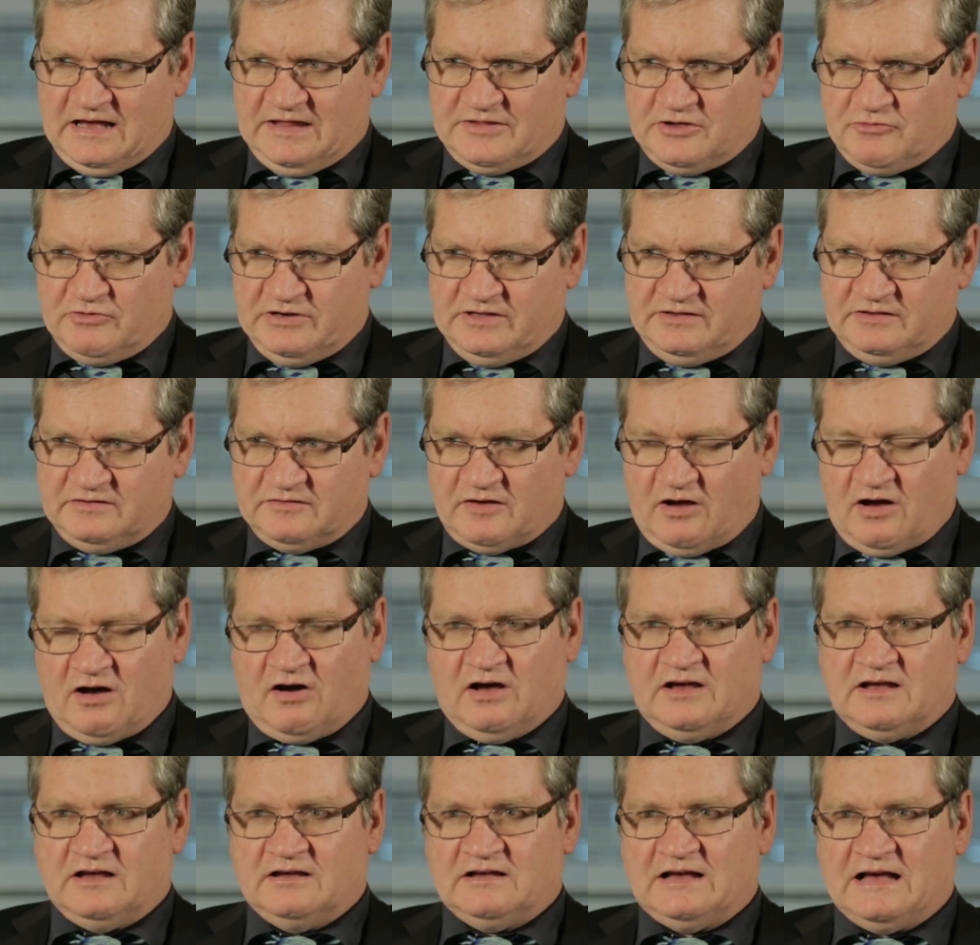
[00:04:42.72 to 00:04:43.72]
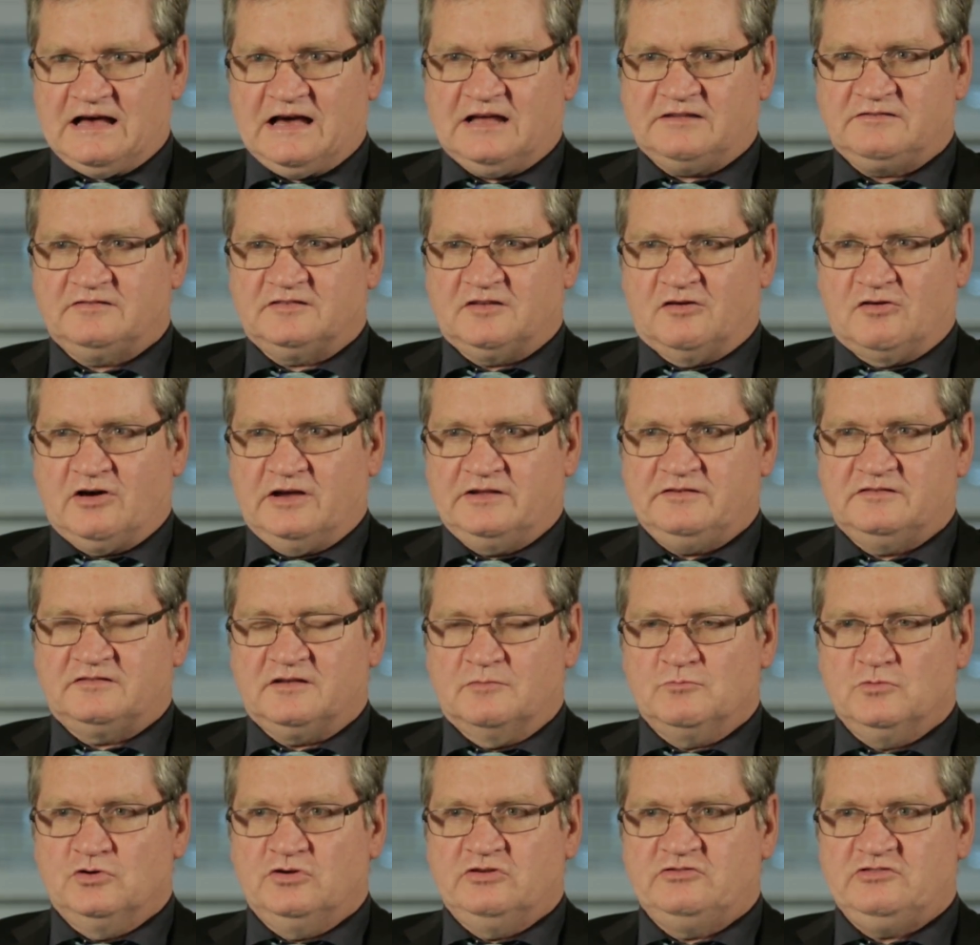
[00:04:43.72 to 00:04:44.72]
Are there any hard
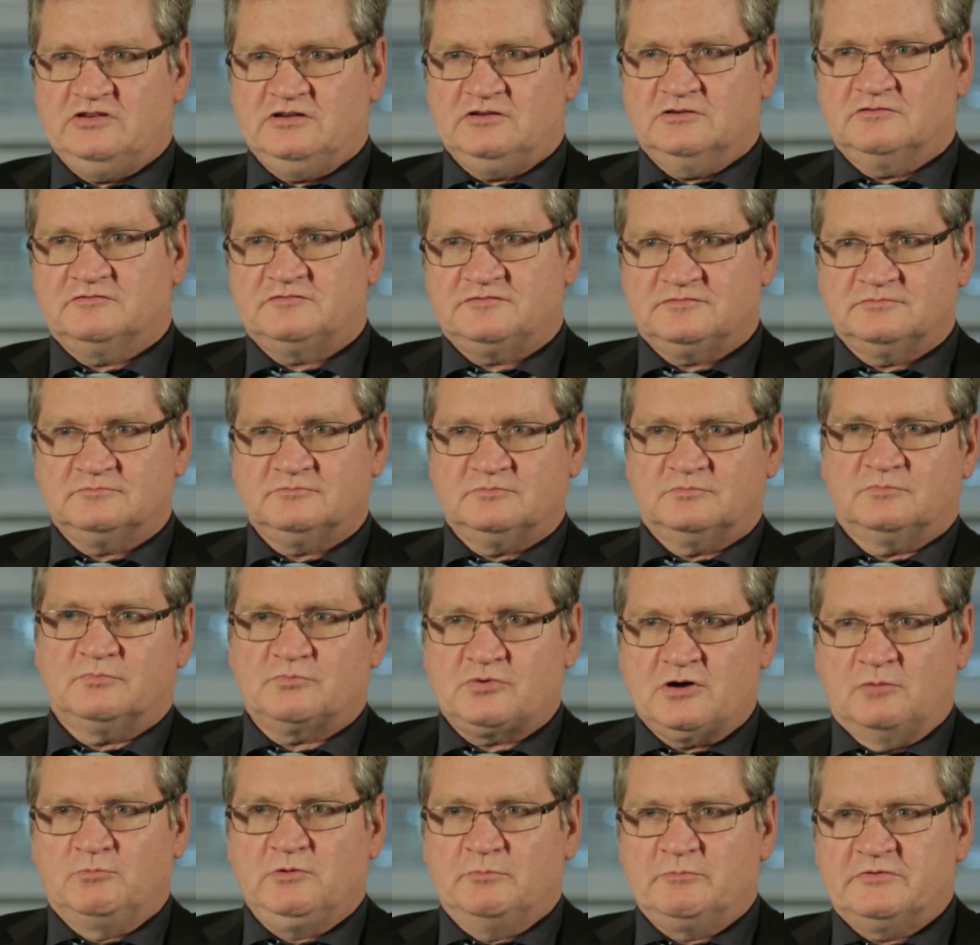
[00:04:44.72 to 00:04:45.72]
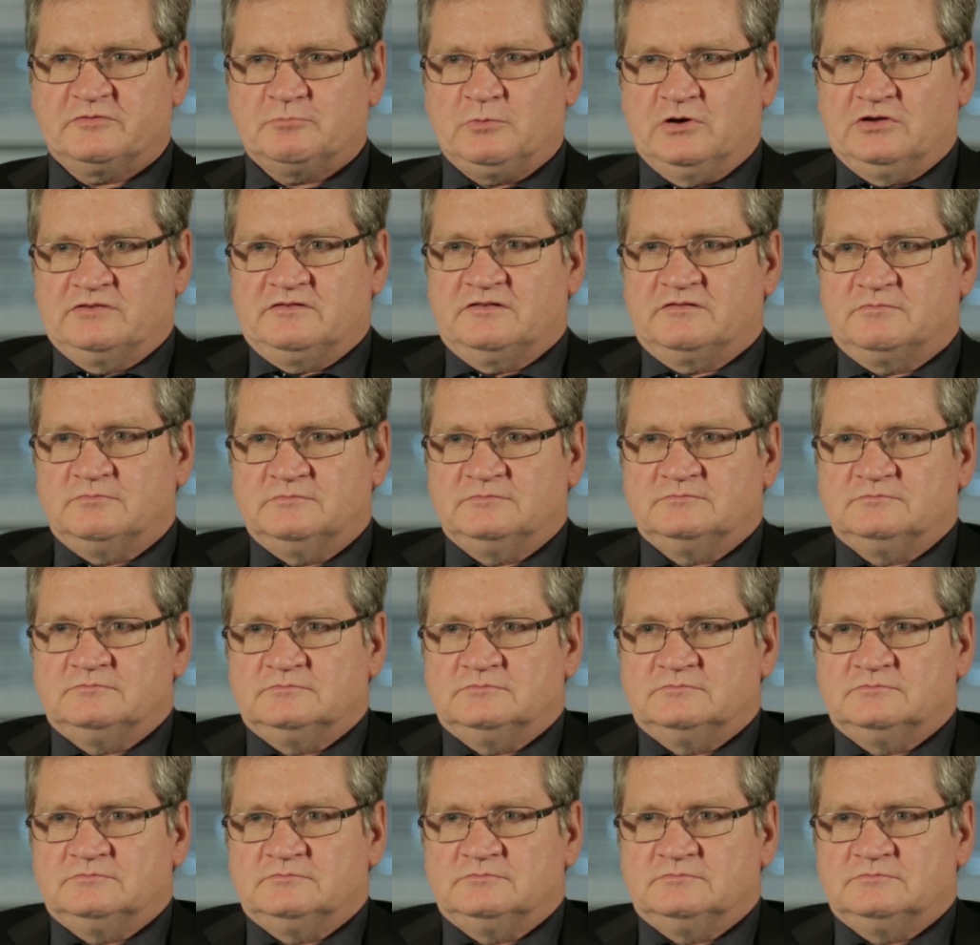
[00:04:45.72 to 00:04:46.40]
signs emerging of problem spots?